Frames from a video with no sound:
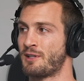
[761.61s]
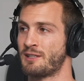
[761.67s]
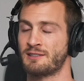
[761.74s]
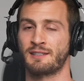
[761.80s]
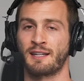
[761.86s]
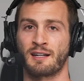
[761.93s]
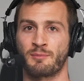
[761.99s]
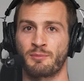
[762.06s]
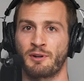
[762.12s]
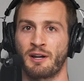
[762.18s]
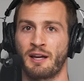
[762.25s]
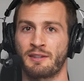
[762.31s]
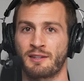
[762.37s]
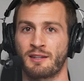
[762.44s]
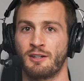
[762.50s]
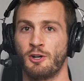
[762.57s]
Let's take a
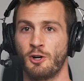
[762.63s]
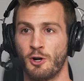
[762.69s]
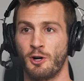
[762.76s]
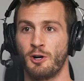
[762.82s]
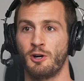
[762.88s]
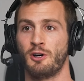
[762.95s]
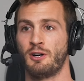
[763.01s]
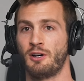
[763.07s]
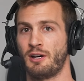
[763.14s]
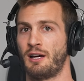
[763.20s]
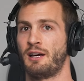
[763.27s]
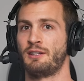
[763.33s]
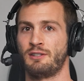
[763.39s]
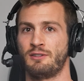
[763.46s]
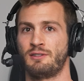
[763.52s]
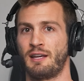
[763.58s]
breath.
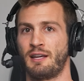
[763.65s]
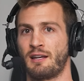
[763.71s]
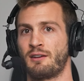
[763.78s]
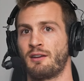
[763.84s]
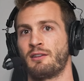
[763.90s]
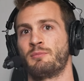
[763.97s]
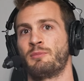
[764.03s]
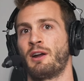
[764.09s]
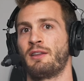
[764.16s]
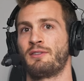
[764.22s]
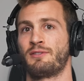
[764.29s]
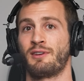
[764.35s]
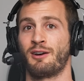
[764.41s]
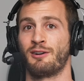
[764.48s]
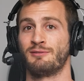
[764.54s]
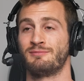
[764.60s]
And then you take another breath.
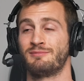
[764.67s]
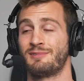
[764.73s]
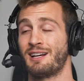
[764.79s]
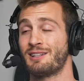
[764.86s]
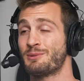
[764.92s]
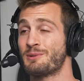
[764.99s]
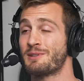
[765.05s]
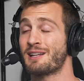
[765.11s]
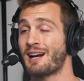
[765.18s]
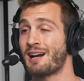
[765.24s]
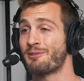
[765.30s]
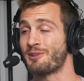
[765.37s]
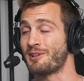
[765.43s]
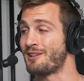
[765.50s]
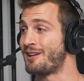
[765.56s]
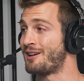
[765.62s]
So that's one that I
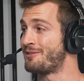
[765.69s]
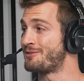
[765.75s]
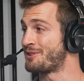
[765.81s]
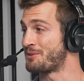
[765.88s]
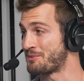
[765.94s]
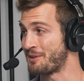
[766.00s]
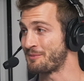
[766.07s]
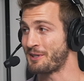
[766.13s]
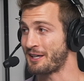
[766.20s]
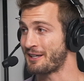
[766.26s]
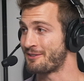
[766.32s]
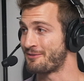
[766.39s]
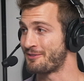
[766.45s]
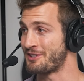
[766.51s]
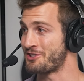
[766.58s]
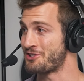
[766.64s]
really love. Sometimes I
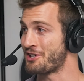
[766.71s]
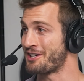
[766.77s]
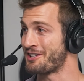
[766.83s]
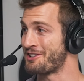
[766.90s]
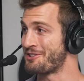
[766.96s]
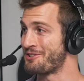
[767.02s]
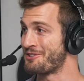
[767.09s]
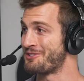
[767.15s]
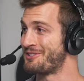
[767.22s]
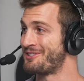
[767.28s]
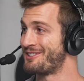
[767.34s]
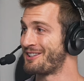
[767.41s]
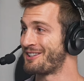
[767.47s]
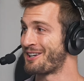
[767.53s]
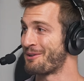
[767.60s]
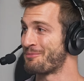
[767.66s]
convince Jen to do
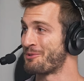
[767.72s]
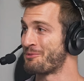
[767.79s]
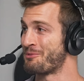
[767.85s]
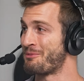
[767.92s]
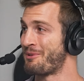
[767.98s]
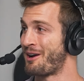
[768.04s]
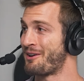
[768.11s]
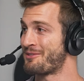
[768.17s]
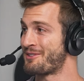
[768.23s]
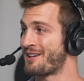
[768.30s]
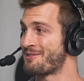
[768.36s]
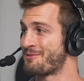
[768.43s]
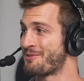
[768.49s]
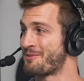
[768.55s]
a couple Wim Hof sets yeah.